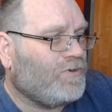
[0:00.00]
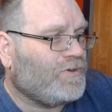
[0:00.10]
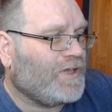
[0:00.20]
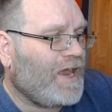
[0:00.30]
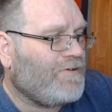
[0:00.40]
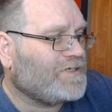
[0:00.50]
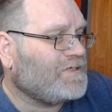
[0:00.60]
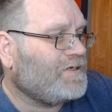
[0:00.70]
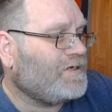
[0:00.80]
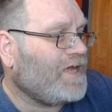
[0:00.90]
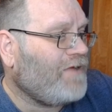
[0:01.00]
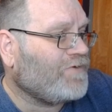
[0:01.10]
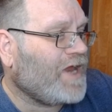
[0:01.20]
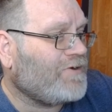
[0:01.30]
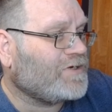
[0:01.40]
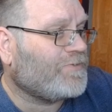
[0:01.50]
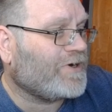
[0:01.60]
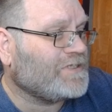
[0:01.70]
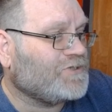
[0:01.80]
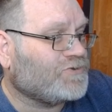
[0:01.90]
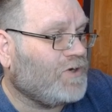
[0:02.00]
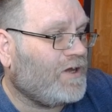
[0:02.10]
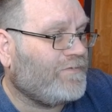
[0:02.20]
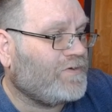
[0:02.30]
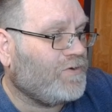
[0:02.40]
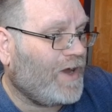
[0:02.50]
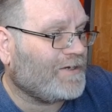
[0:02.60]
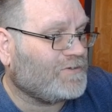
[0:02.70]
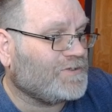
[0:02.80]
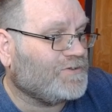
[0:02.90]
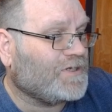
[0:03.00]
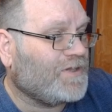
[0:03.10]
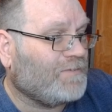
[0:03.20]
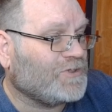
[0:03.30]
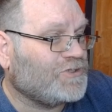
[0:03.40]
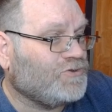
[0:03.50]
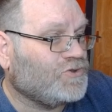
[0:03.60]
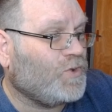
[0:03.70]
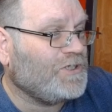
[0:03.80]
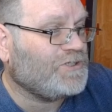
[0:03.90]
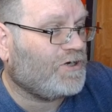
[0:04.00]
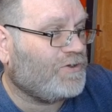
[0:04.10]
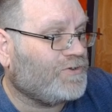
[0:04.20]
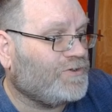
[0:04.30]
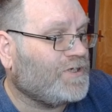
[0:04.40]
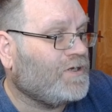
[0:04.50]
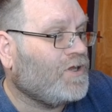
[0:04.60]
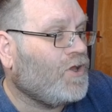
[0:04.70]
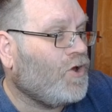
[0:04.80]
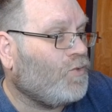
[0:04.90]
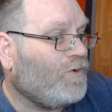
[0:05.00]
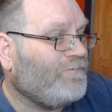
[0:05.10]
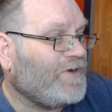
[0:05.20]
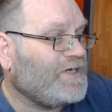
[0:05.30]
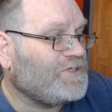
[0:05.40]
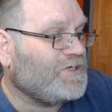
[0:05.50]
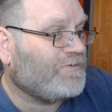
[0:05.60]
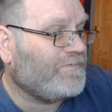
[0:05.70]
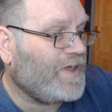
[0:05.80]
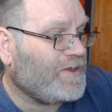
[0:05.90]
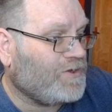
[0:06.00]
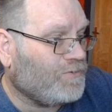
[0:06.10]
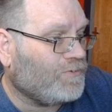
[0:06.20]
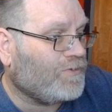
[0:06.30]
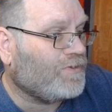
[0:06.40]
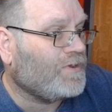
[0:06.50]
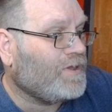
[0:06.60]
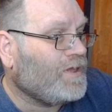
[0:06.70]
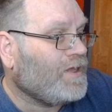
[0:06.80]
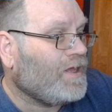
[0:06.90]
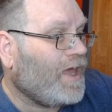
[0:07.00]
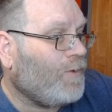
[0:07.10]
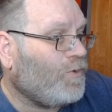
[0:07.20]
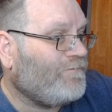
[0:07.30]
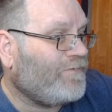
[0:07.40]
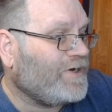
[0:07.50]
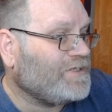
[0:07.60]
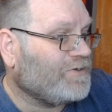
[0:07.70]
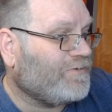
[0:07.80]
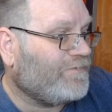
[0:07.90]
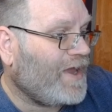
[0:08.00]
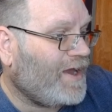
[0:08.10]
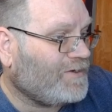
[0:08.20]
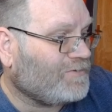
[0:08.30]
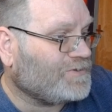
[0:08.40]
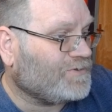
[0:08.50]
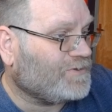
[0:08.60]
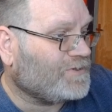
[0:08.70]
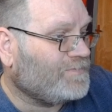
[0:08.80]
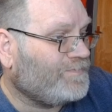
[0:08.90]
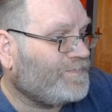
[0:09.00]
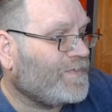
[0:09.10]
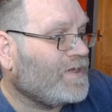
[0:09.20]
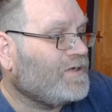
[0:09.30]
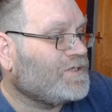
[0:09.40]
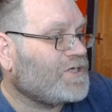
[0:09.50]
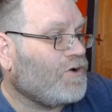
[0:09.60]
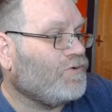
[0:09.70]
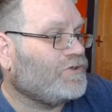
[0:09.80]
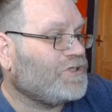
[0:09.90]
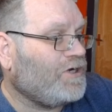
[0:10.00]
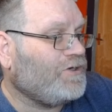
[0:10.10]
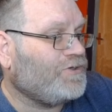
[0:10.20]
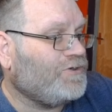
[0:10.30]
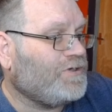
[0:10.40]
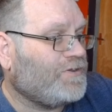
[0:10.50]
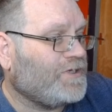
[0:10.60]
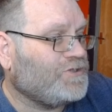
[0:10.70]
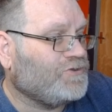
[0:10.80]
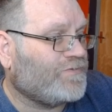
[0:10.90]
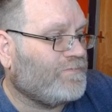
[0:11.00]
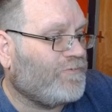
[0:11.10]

the character, every character progresses through life to adulthood. They must choose one childhood, one for each year of their youth, and one for each year of their adulthood. So, childhood, they choose from